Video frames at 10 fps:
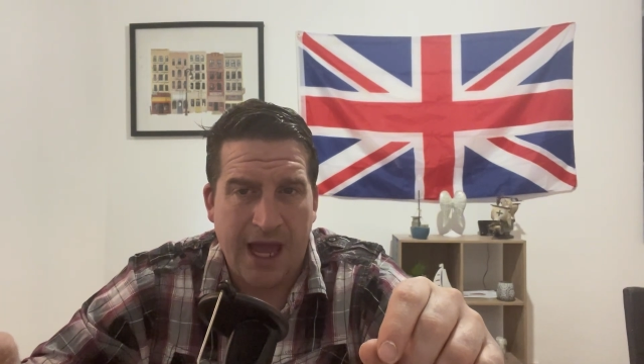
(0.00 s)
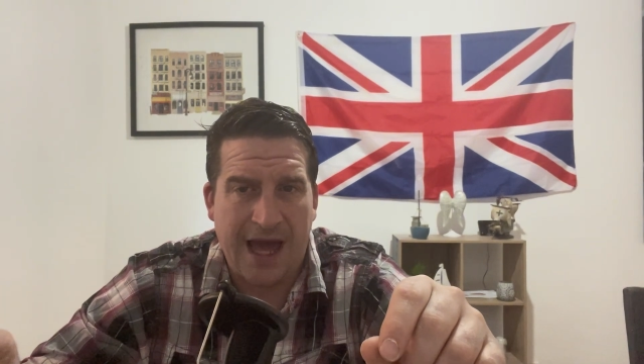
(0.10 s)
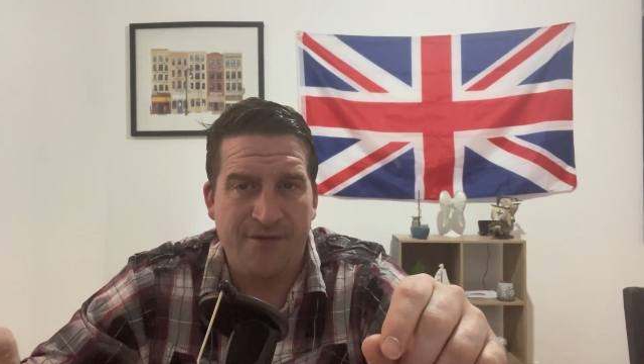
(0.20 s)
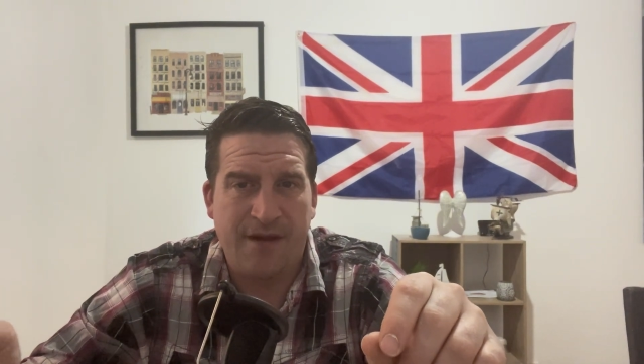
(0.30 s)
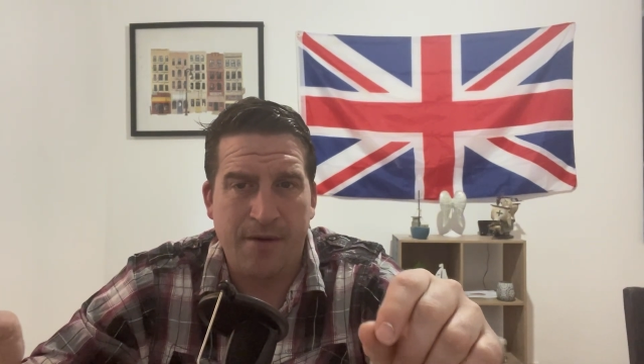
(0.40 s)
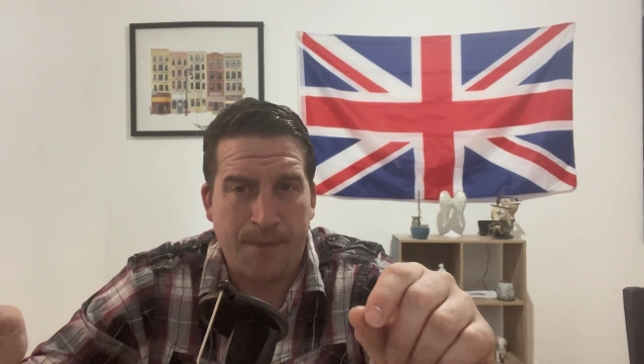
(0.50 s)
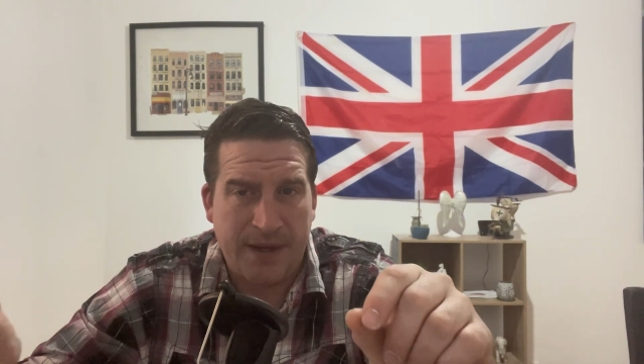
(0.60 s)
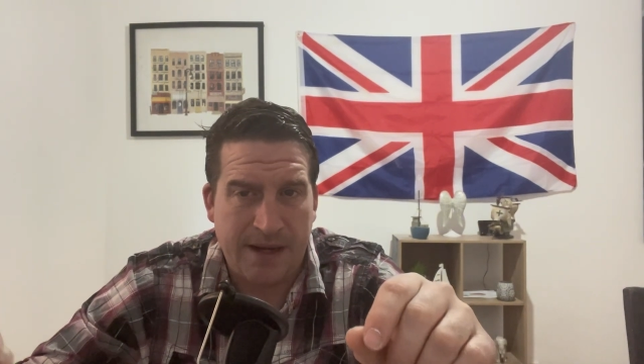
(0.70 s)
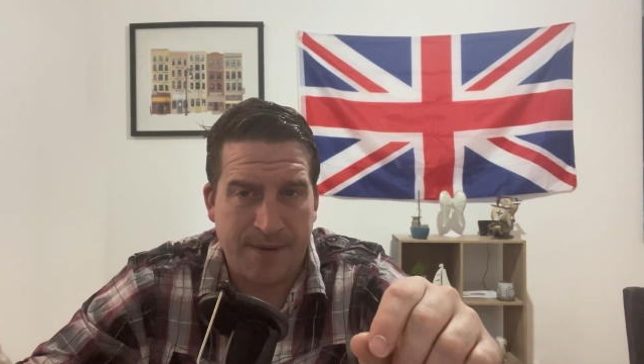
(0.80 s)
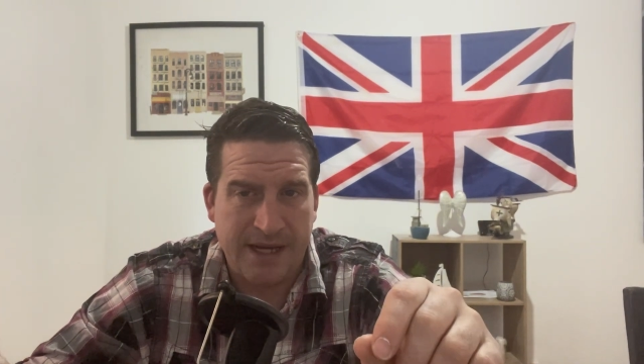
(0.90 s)
and very
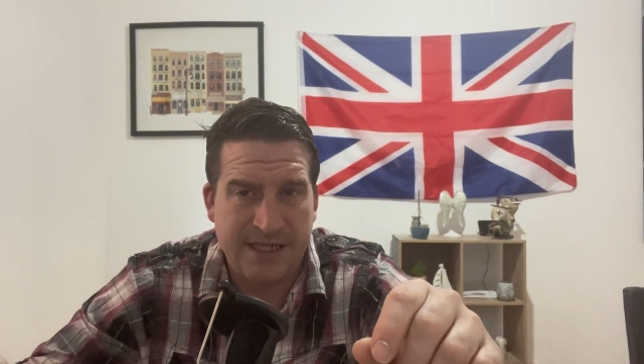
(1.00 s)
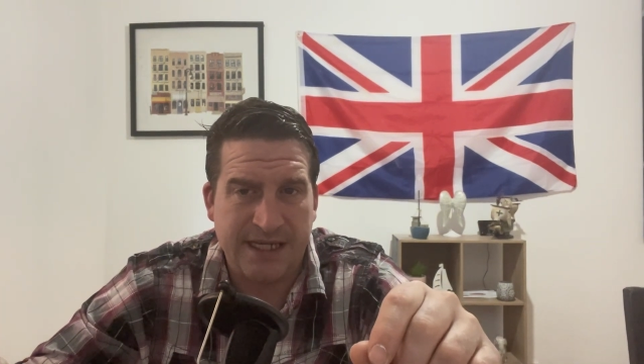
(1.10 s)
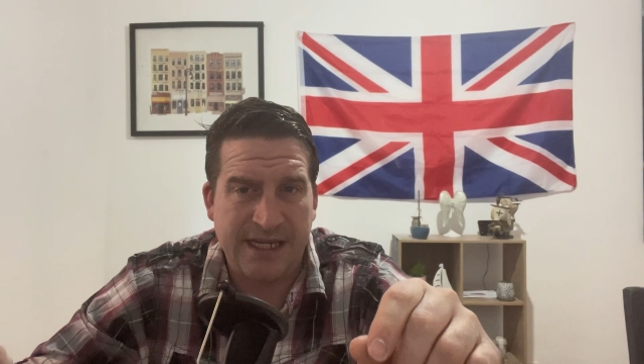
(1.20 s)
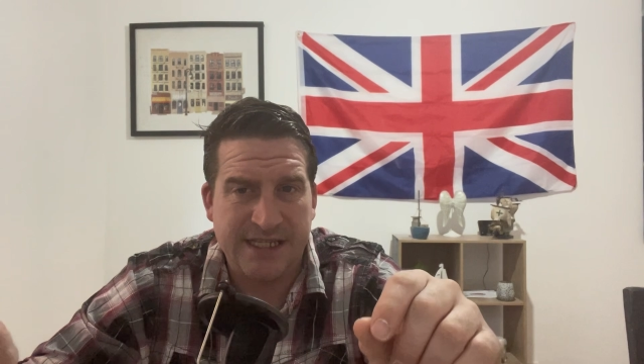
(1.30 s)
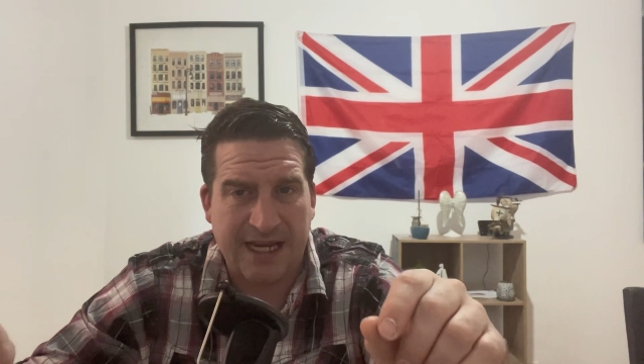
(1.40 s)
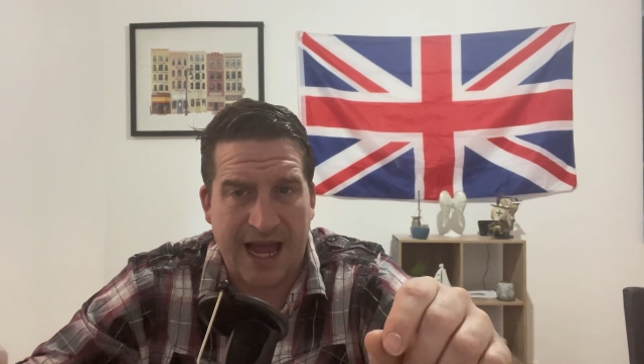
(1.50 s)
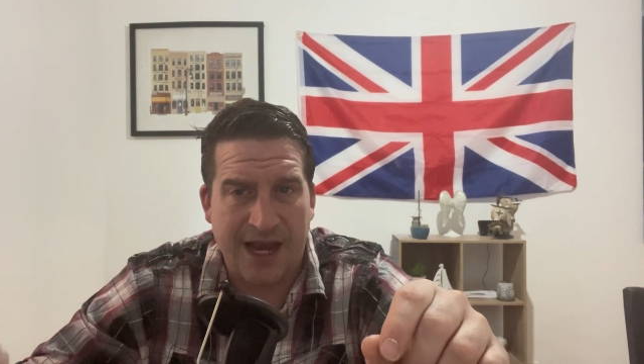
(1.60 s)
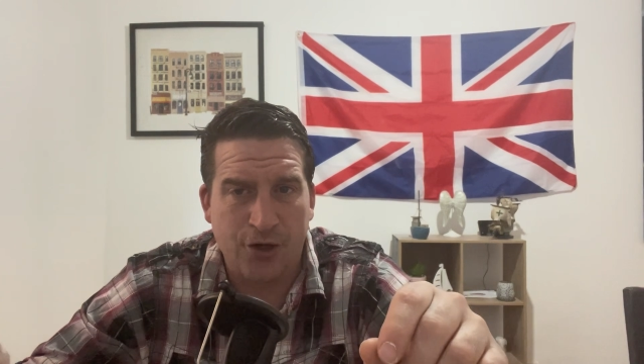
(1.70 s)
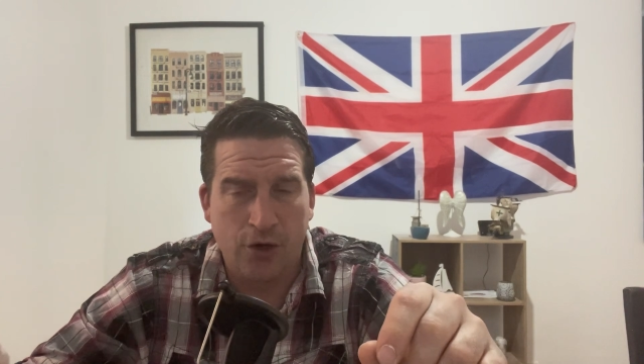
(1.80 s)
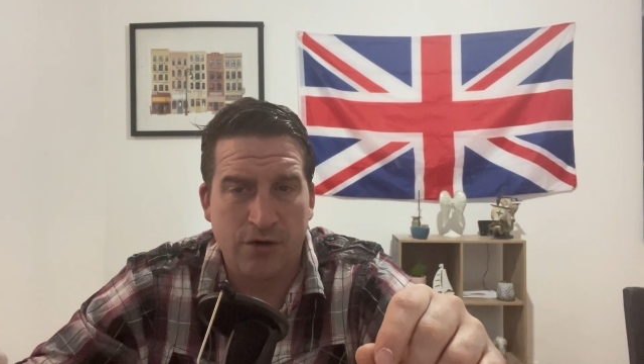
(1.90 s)
BBC
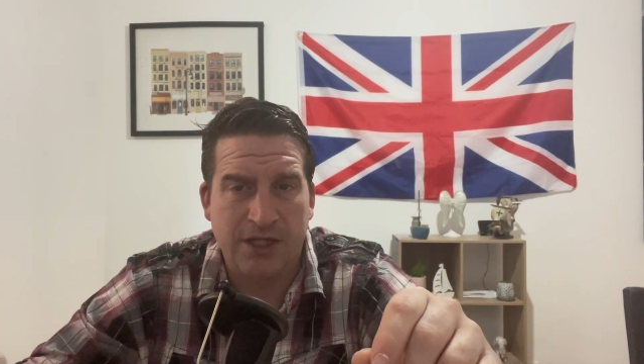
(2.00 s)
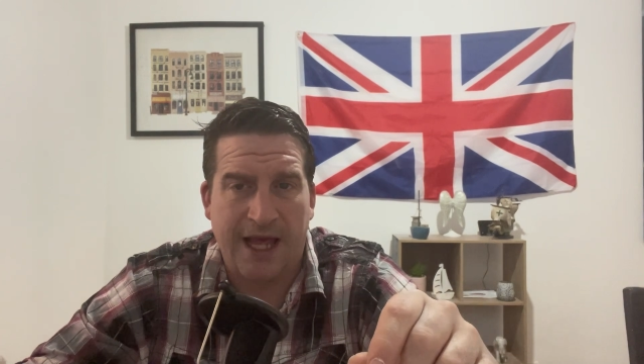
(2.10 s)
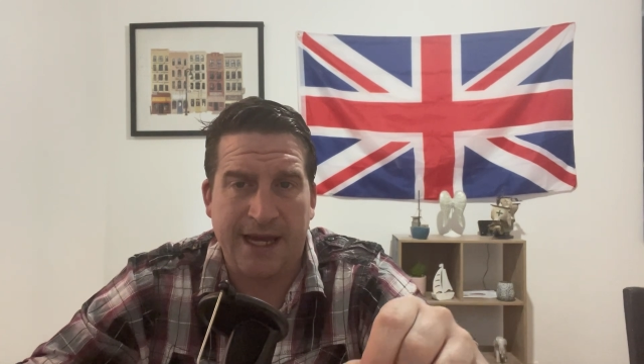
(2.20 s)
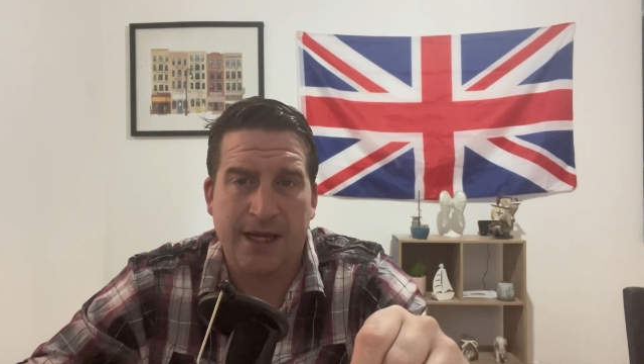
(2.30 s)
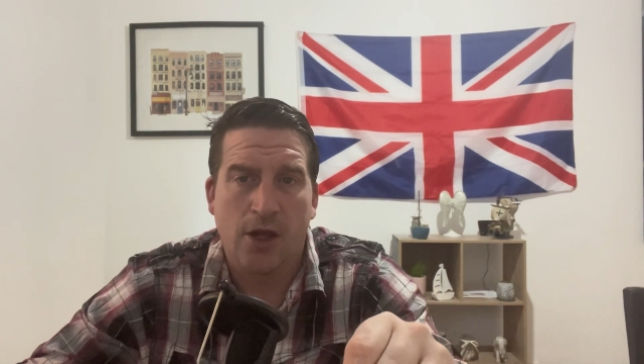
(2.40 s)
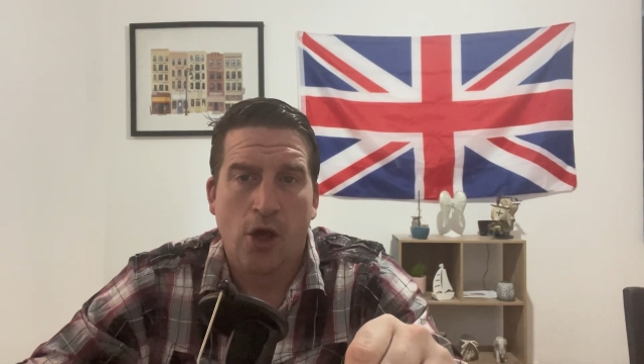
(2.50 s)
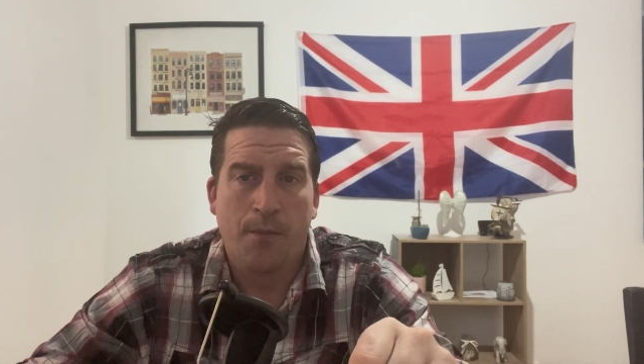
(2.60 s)
Sky News-like.